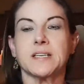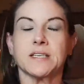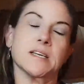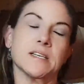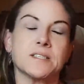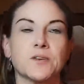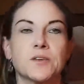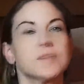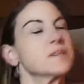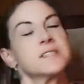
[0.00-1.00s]
So you
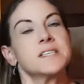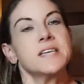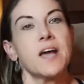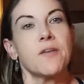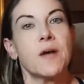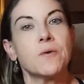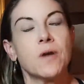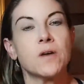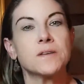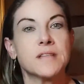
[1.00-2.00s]
see how
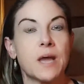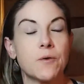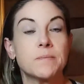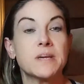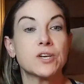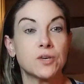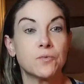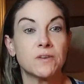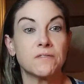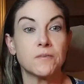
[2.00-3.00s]
that would be a good
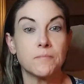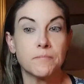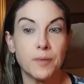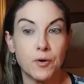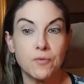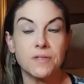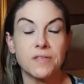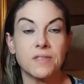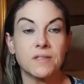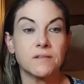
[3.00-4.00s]
one for both
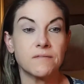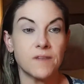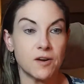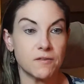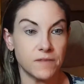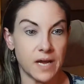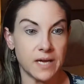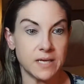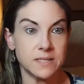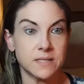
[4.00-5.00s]
fight or
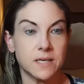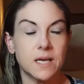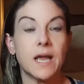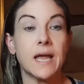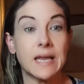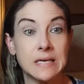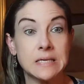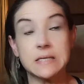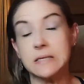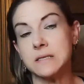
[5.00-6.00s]
flight
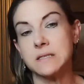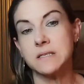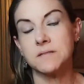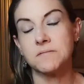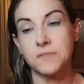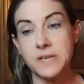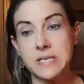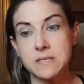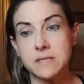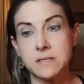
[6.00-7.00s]
and
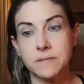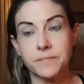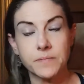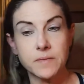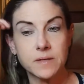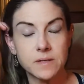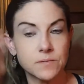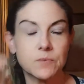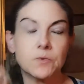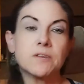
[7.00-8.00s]
freeze. Because when
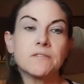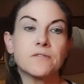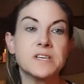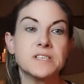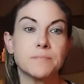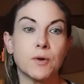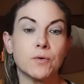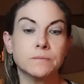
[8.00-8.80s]
we're in a freeze mode